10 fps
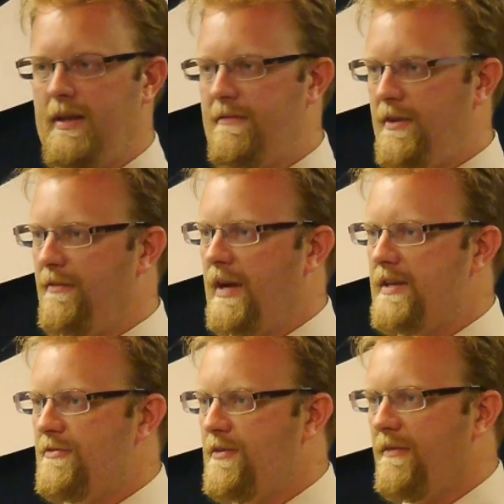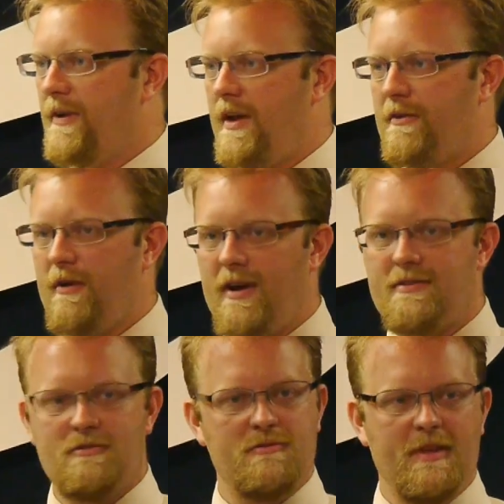If any of you guys have driven
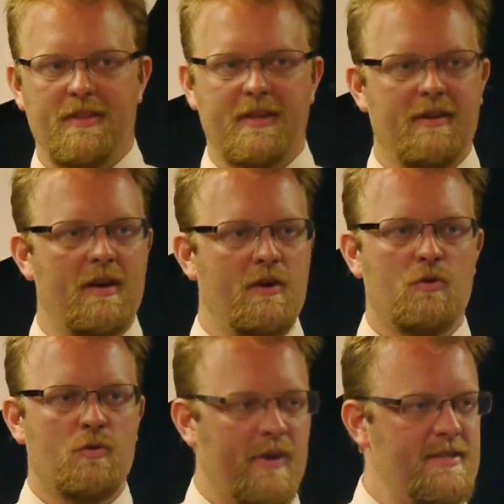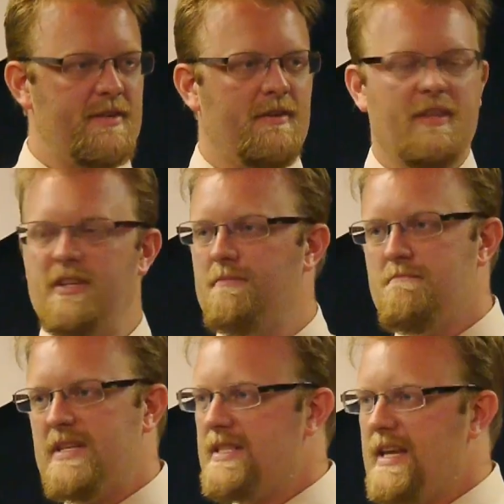autocross, there's nothing crazier than you
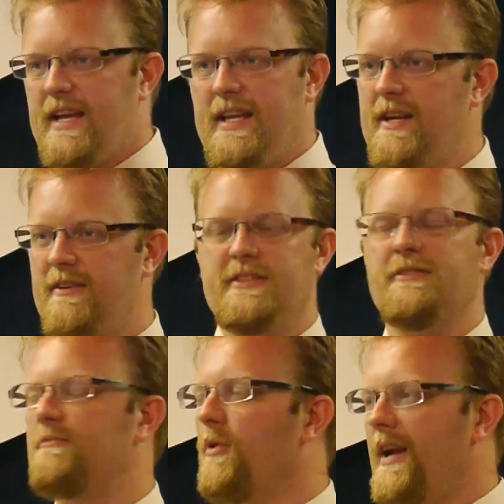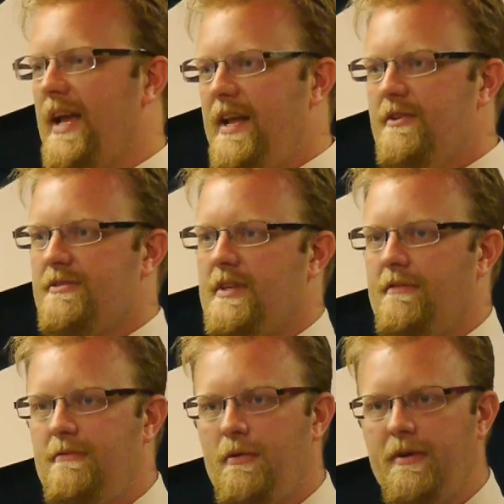miss that gear and want to hate
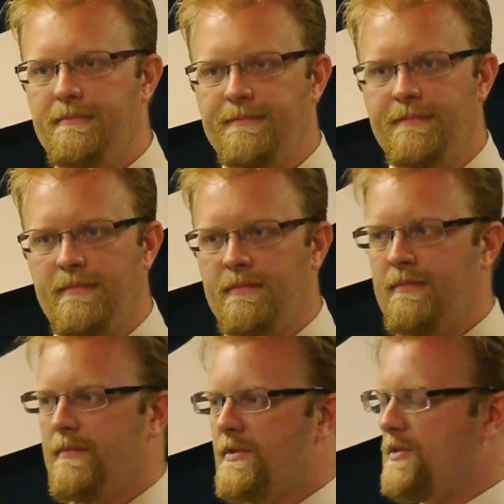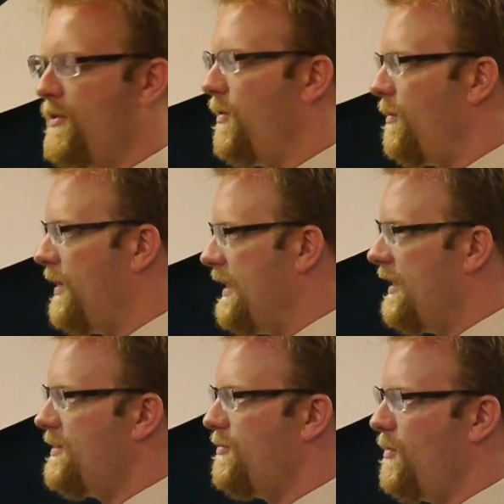yourself. So what we
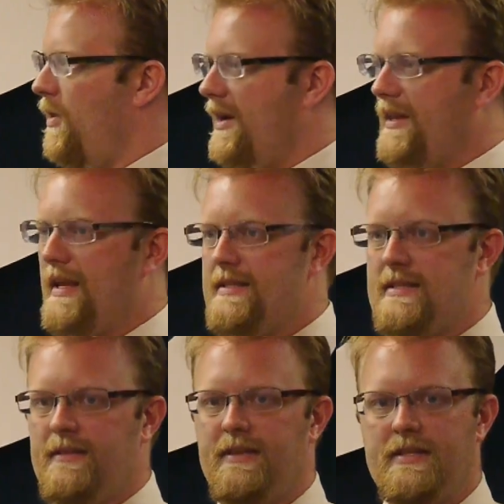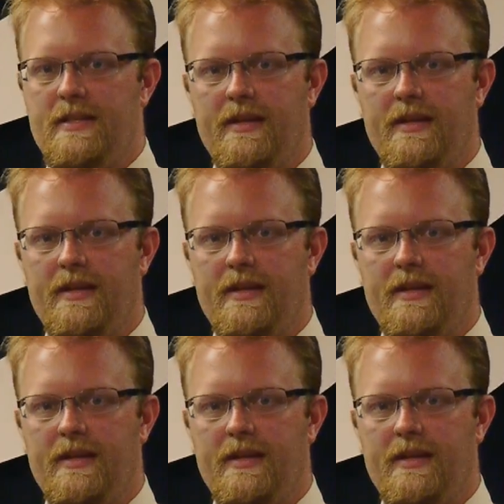did is we wanted that thing.